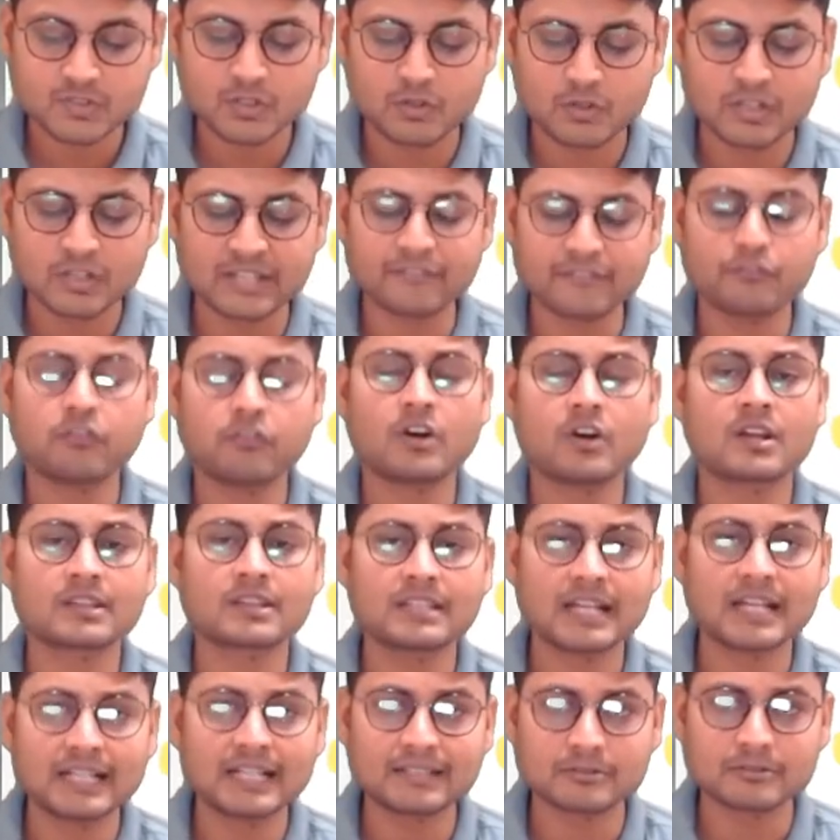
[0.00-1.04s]
Okay, for
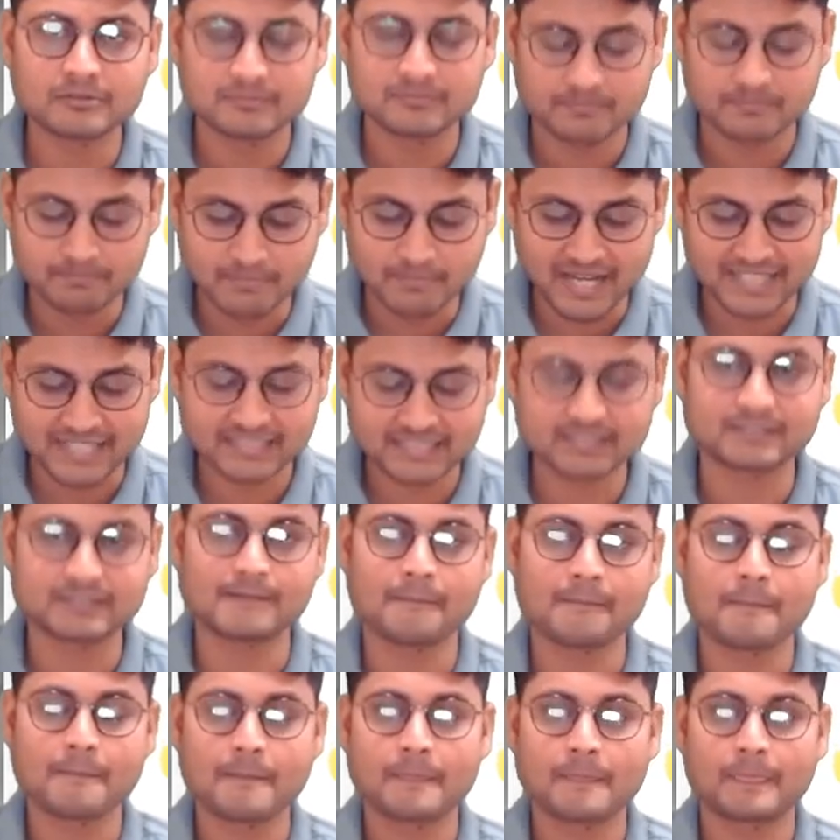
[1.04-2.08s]
that
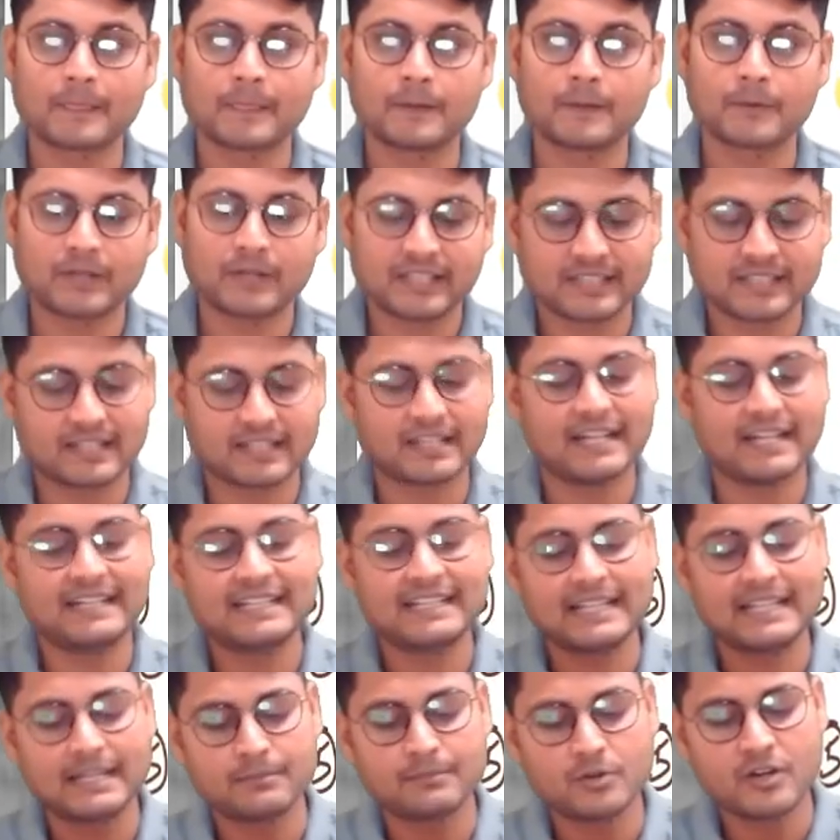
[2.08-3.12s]
matter, okay,
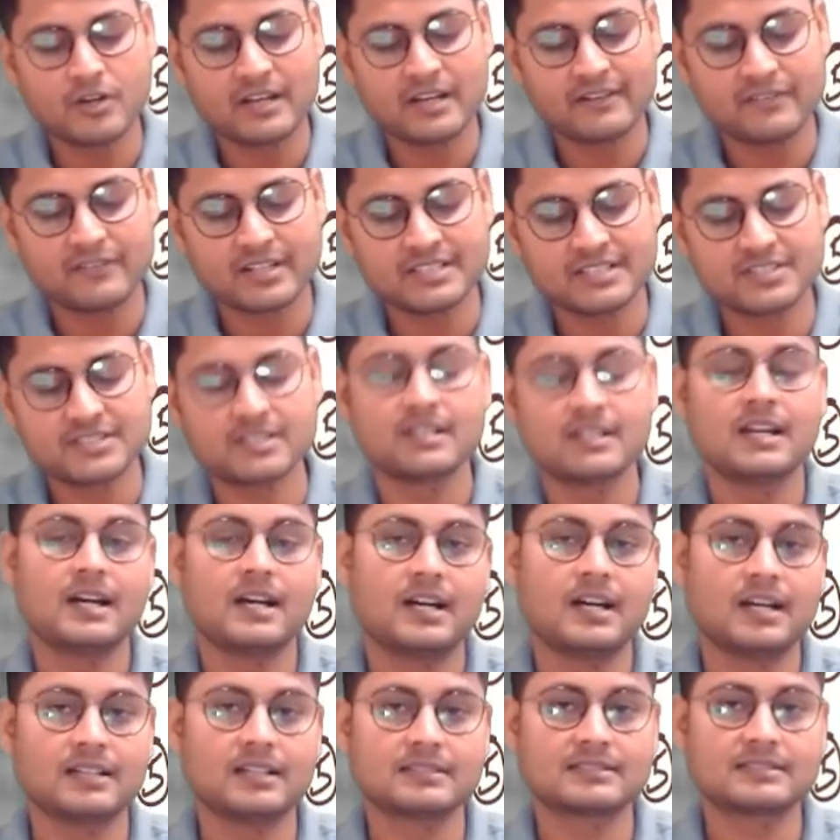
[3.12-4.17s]
writing above average
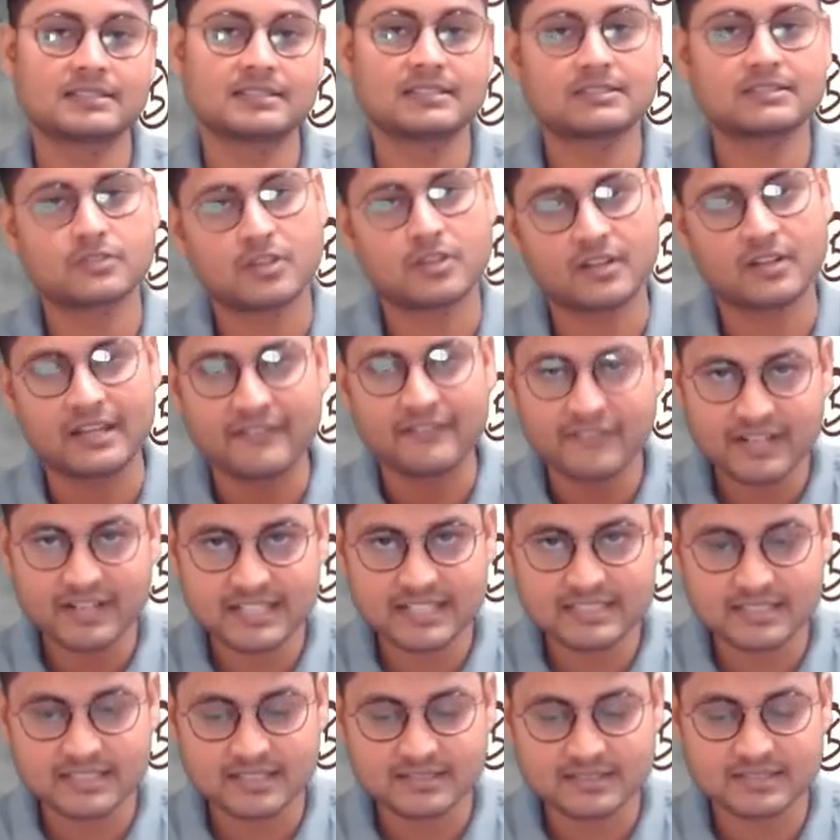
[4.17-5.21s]
answers or
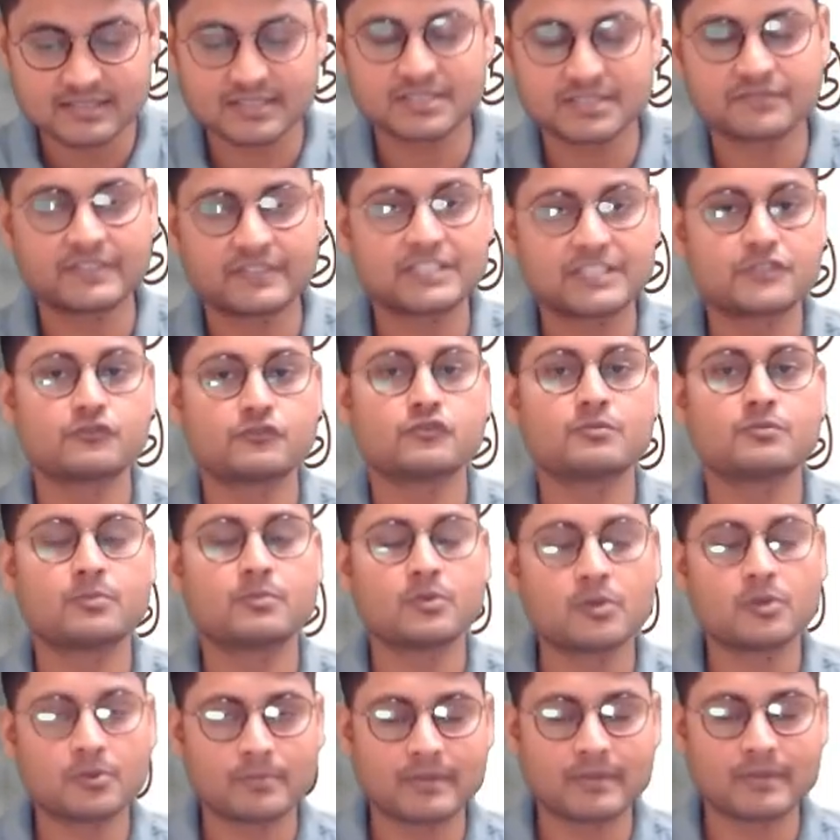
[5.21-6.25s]
average answers fetch you
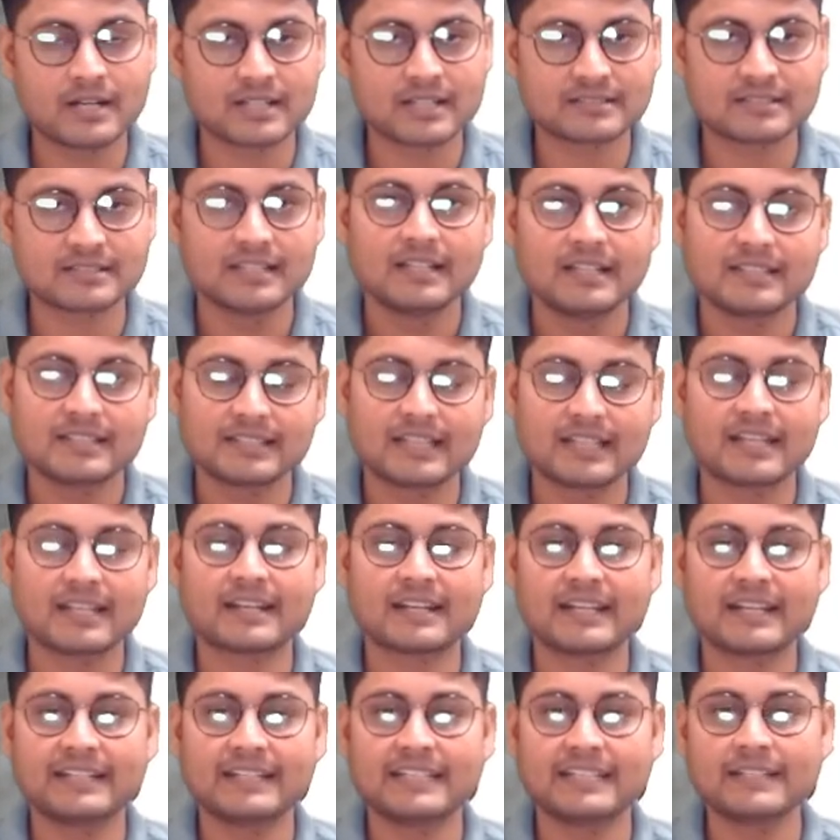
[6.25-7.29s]
more marks than
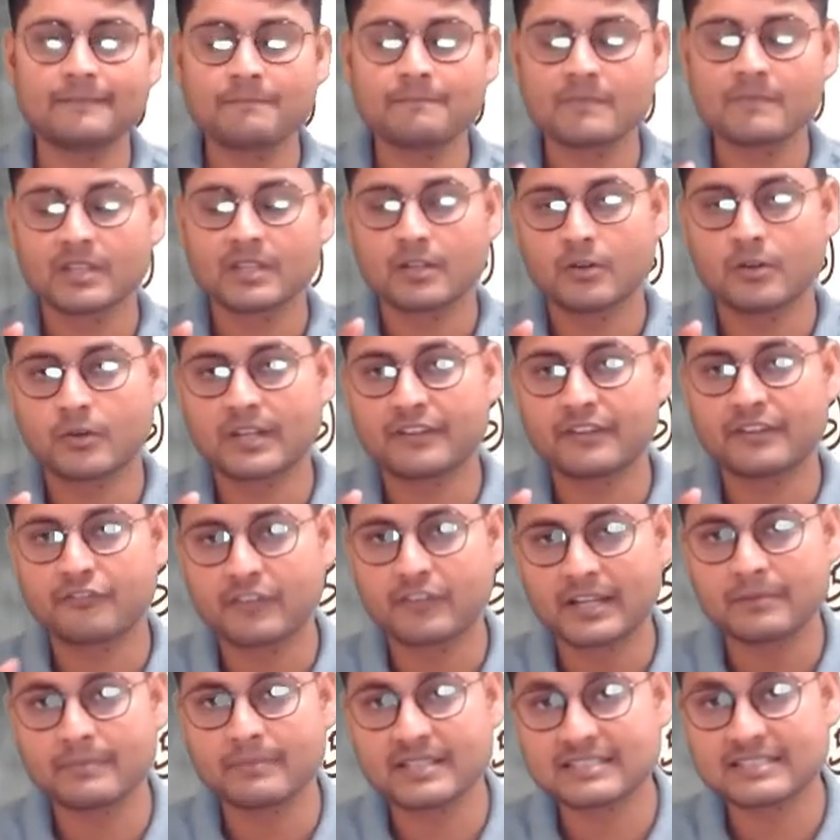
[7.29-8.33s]
writing, okay,
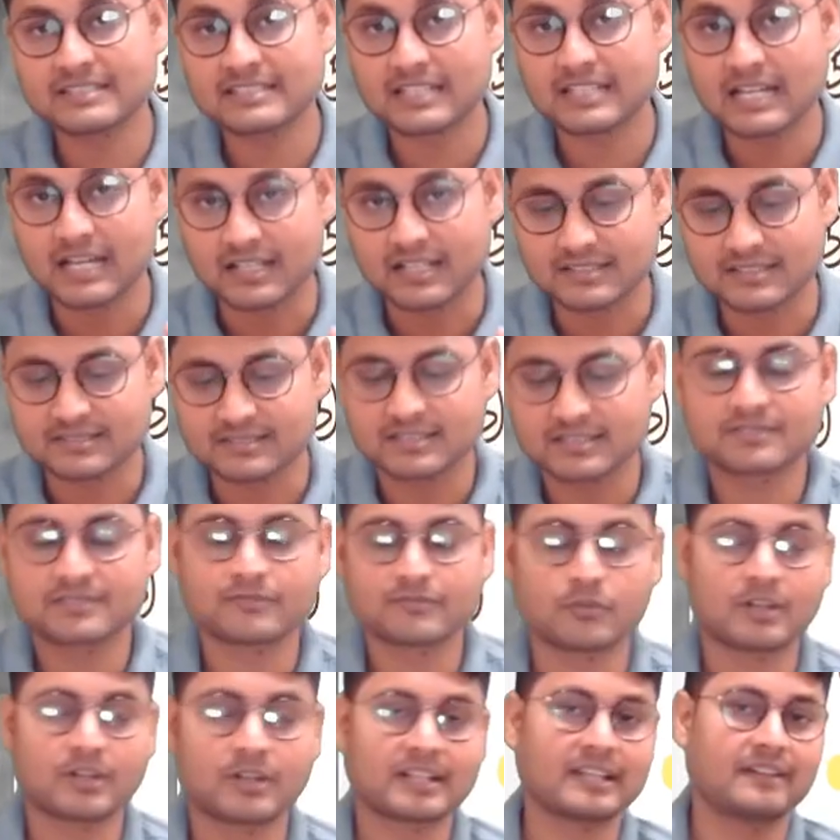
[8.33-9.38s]
5 best answers,
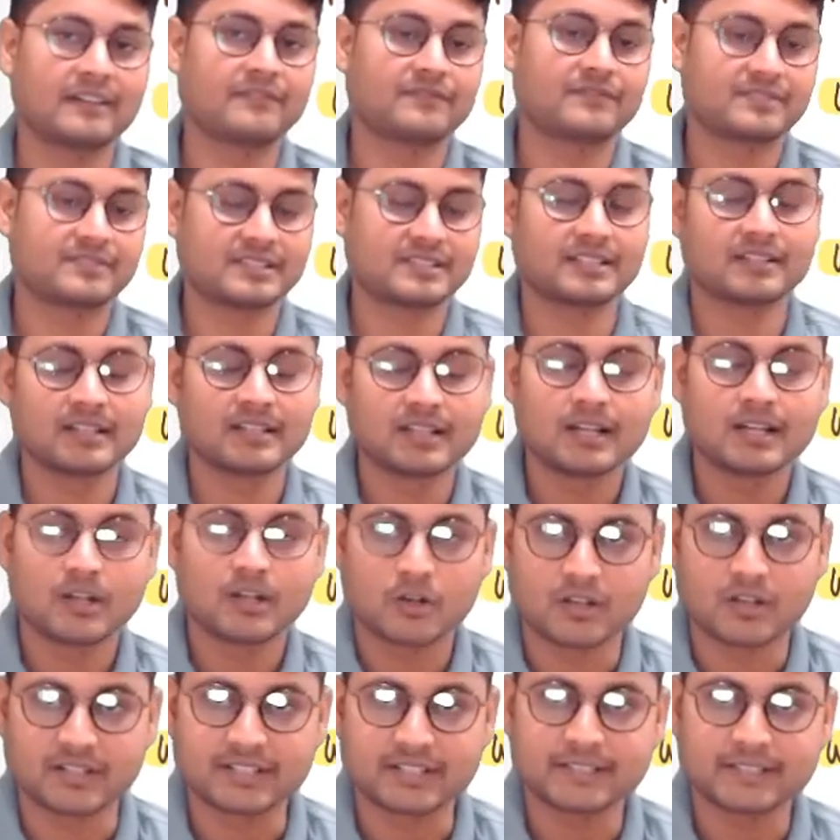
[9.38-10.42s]
what I have said
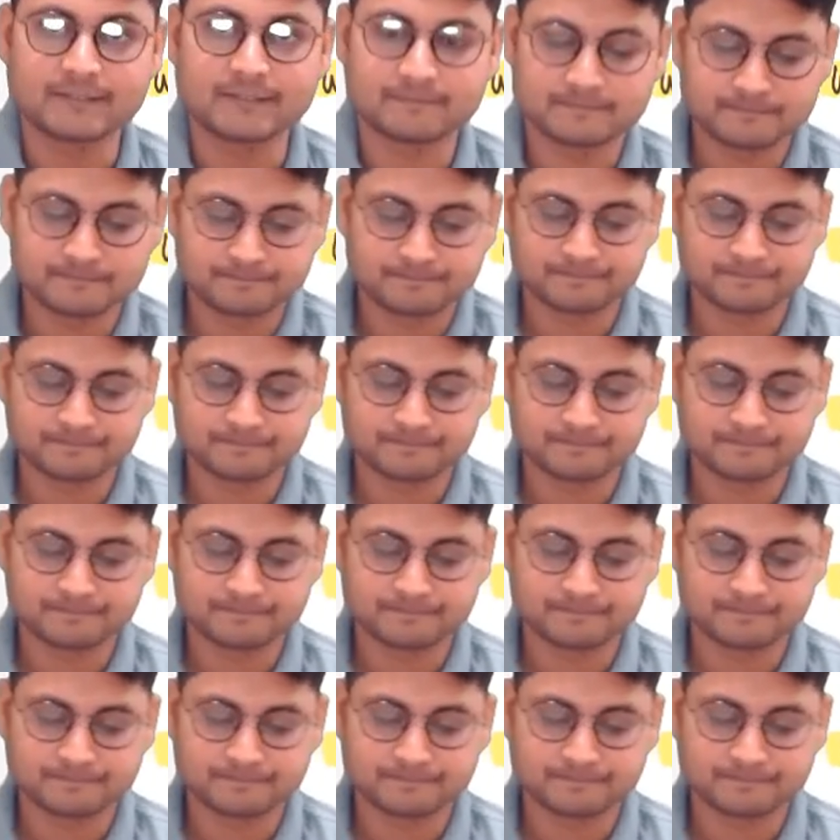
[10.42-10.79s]
already.